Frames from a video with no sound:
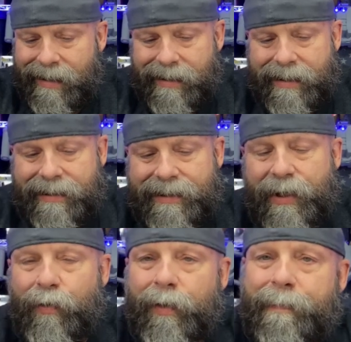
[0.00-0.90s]
because
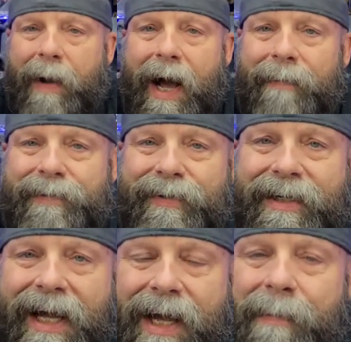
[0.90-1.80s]
newer pops are
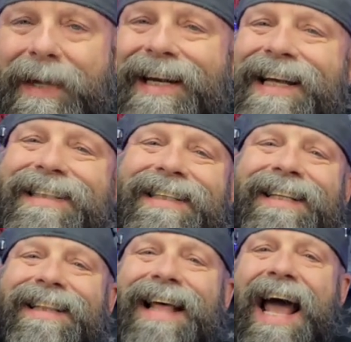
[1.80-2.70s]
coming.
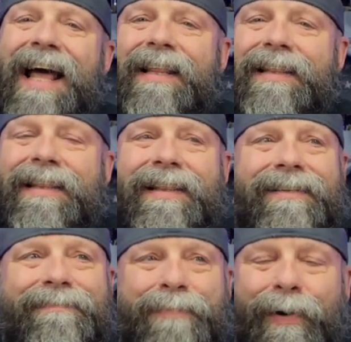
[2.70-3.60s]
Isn't that
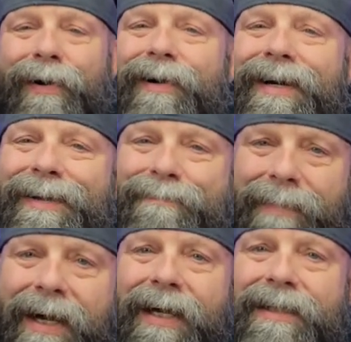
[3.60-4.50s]
pretty
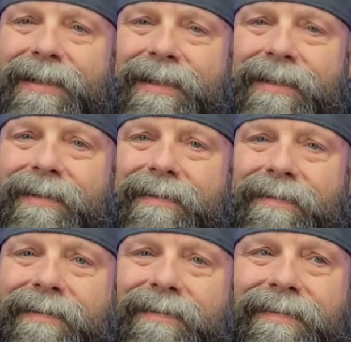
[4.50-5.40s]
much
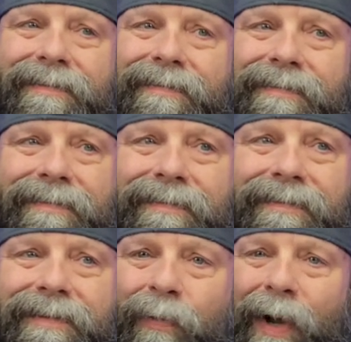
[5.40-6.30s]

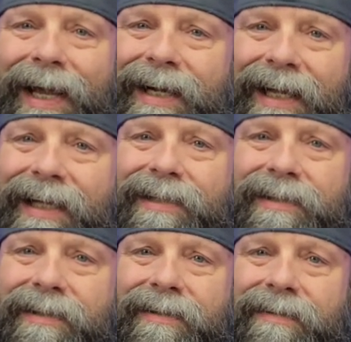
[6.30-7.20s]
the way it
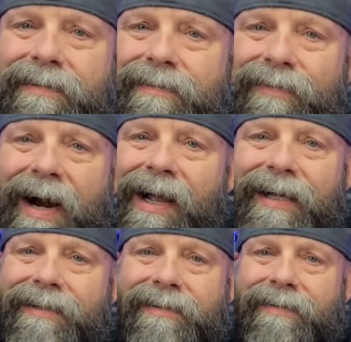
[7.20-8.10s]
is,
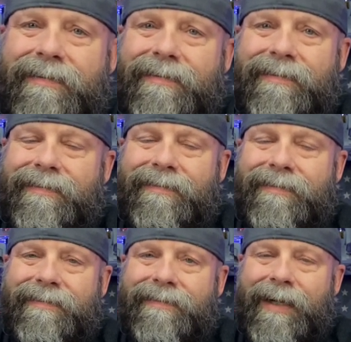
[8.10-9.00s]
right?
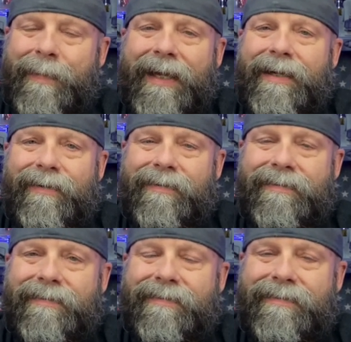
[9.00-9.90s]
I mean,
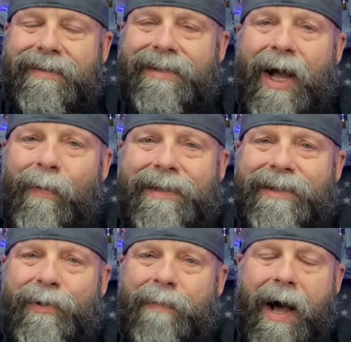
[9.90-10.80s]
there's
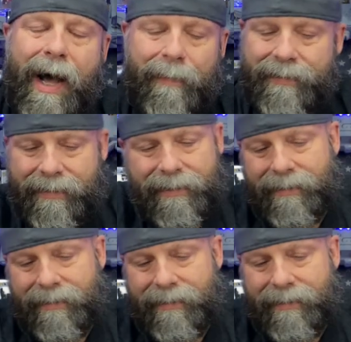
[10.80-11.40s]
always new pops.